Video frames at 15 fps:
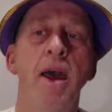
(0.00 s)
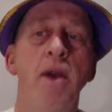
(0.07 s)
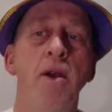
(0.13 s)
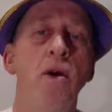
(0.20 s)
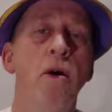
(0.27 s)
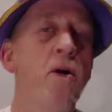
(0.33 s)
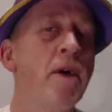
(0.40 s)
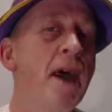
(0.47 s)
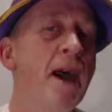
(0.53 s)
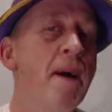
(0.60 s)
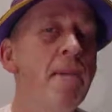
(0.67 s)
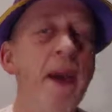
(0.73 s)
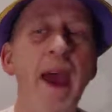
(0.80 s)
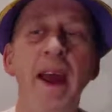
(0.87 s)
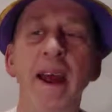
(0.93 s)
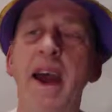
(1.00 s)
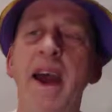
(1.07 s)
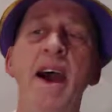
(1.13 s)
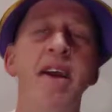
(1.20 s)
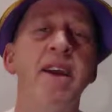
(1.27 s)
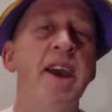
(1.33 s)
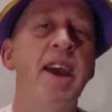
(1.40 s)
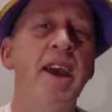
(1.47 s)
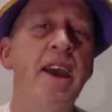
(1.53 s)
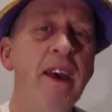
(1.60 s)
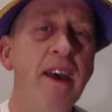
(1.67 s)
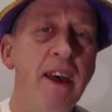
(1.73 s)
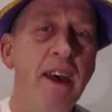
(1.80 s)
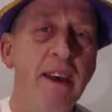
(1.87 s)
You all come back now, you hear?